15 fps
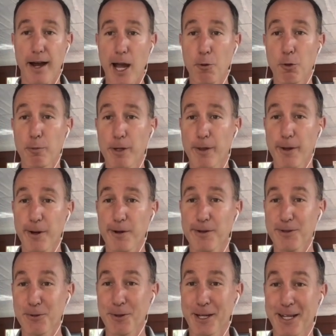I will be there,
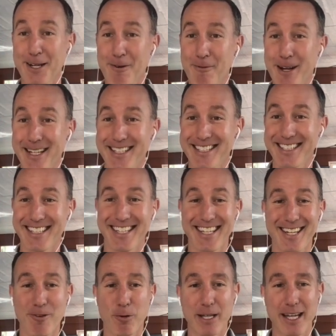so I cannot wait to
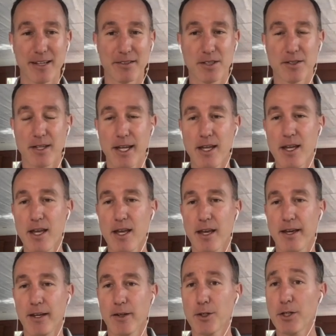hear what he has to say,
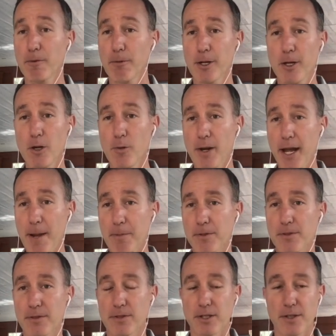and I'll let you everybody know what happens.